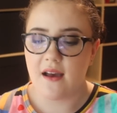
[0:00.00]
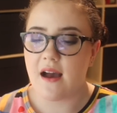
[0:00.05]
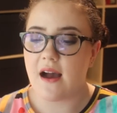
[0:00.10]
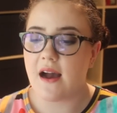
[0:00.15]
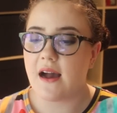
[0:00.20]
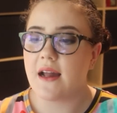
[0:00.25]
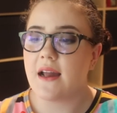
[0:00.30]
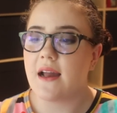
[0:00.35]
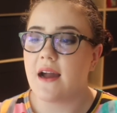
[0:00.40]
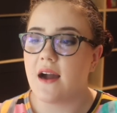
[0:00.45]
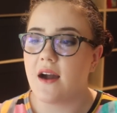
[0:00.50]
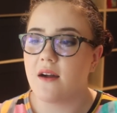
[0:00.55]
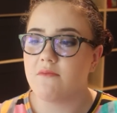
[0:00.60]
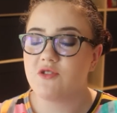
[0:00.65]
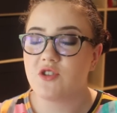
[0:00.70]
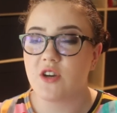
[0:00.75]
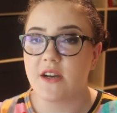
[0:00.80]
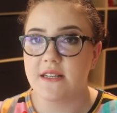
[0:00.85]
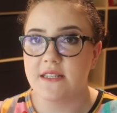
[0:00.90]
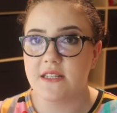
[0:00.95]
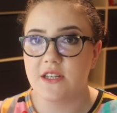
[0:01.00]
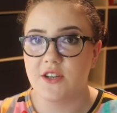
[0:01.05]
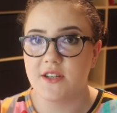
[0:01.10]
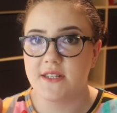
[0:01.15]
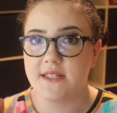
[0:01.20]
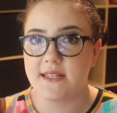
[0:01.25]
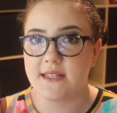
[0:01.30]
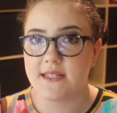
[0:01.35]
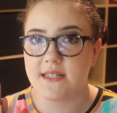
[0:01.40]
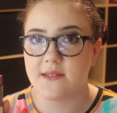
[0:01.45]
I tried to
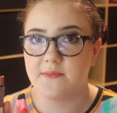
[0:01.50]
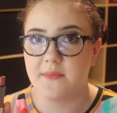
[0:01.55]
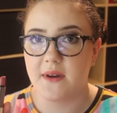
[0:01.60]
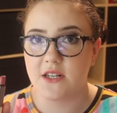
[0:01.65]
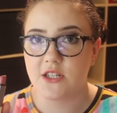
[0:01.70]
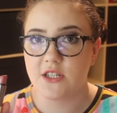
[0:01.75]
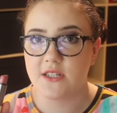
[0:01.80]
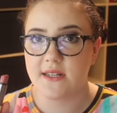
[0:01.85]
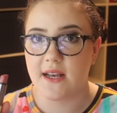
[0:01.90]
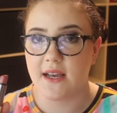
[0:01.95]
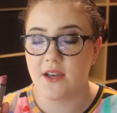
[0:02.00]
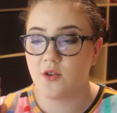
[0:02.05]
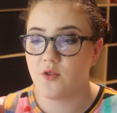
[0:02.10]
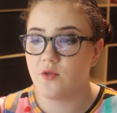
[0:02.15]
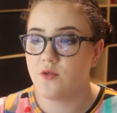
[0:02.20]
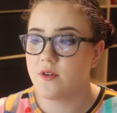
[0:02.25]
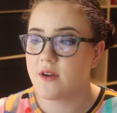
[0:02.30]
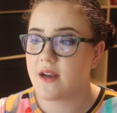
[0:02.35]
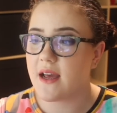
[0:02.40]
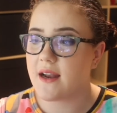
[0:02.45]
use this as much as I could,